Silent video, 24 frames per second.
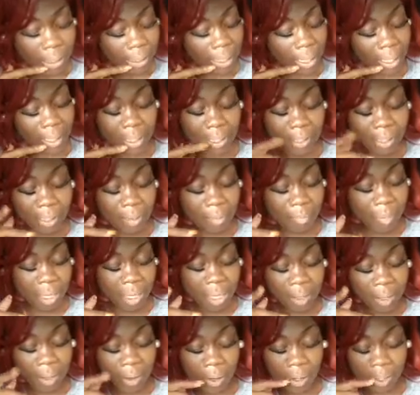That doesn't
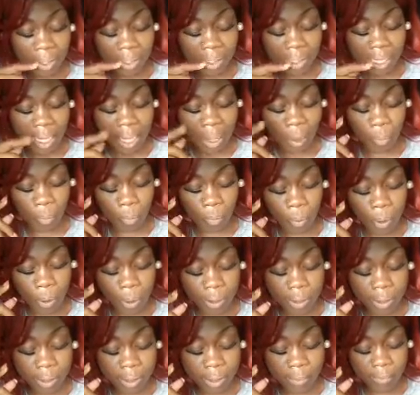mean God is not
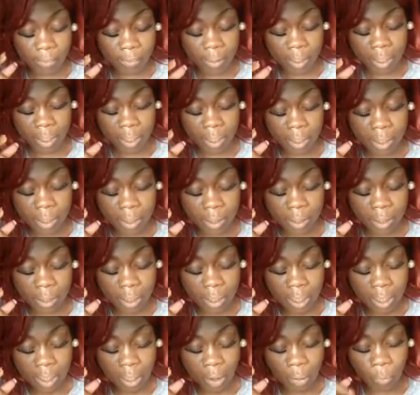working on some things,
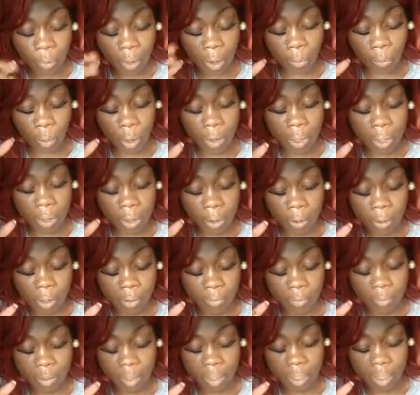
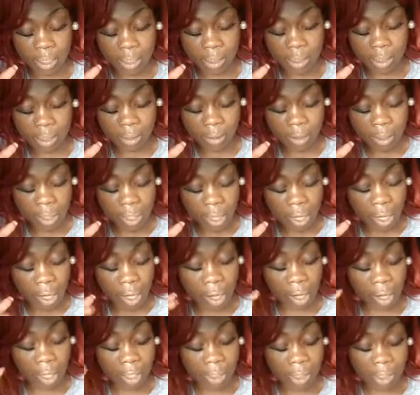
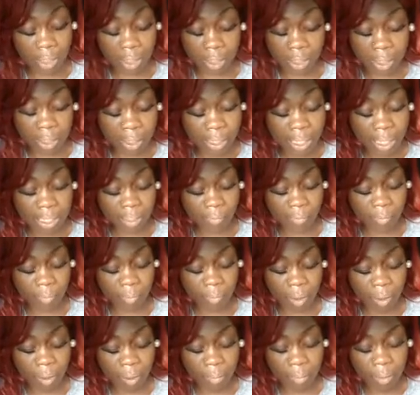or it's just a test from
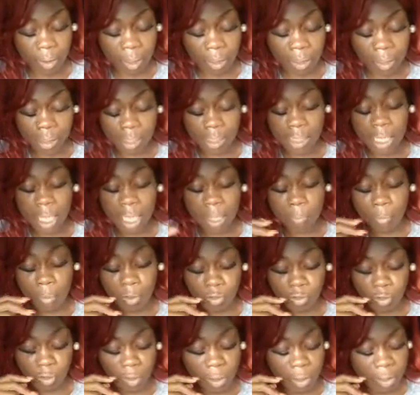him to see how
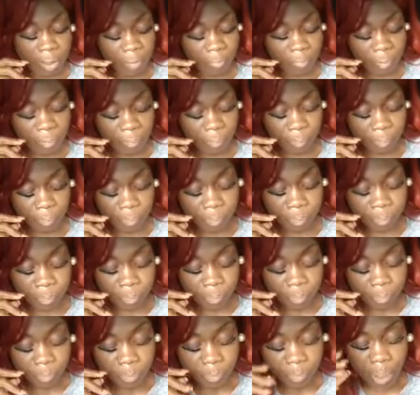much you love him.
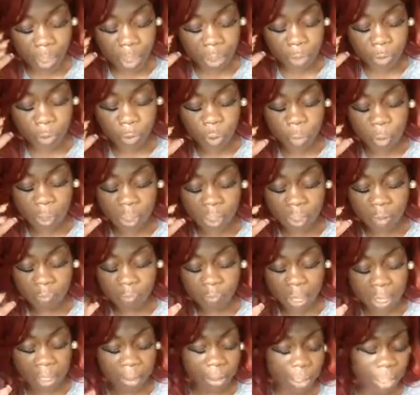You must
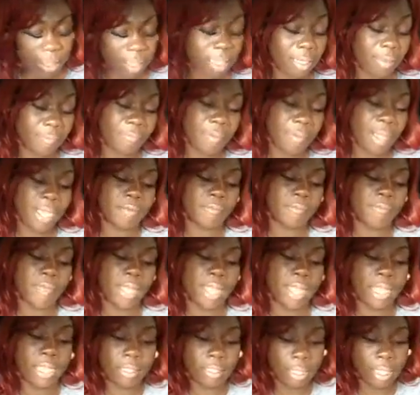fight the good fight of
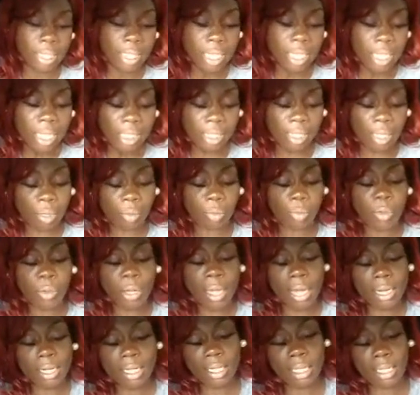faith. So you
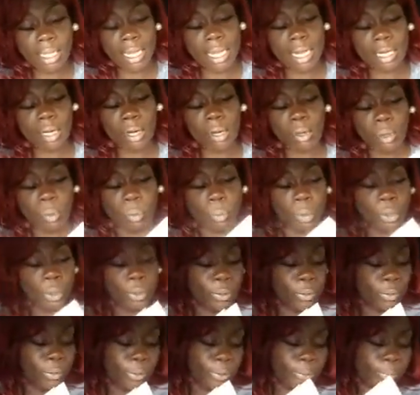got to stand on the
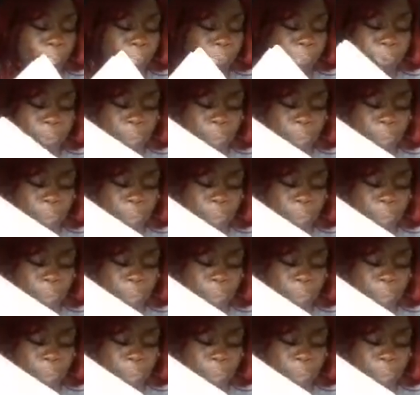word.